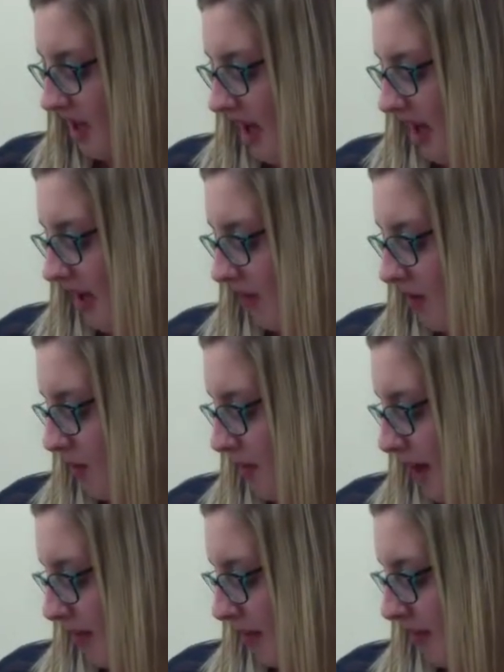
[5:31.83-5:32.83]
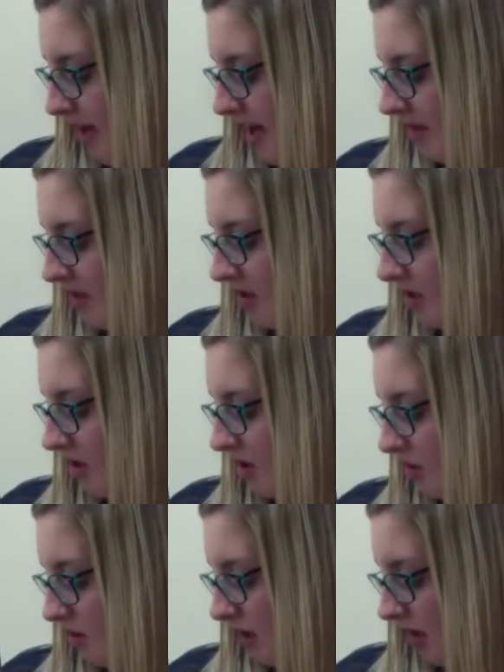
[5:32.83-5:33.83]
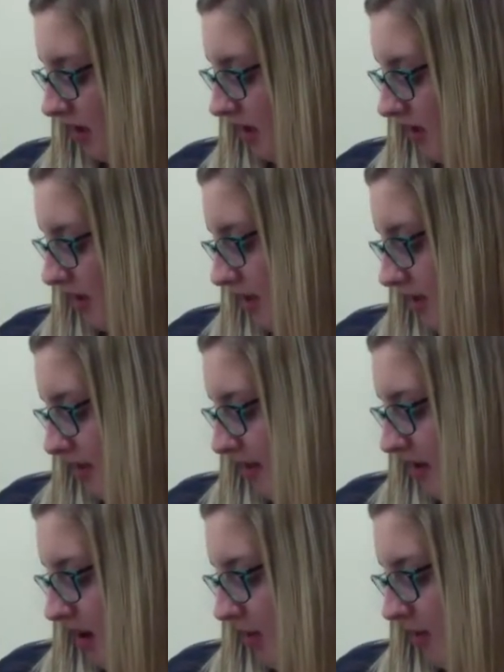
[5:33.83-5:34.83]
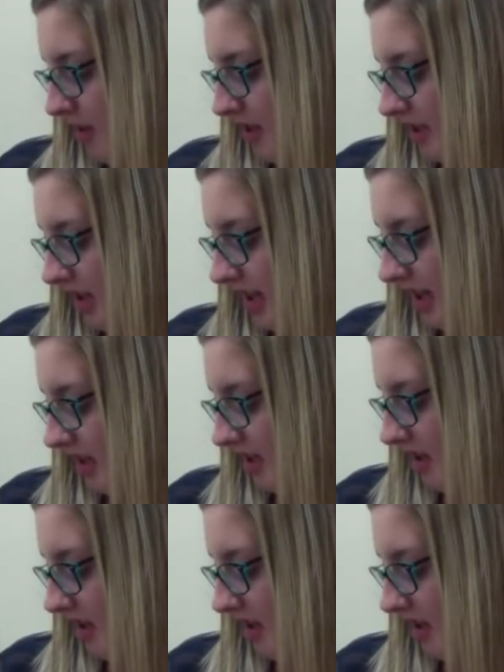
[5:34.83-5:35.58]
"Every problem has a solution," his mother always said.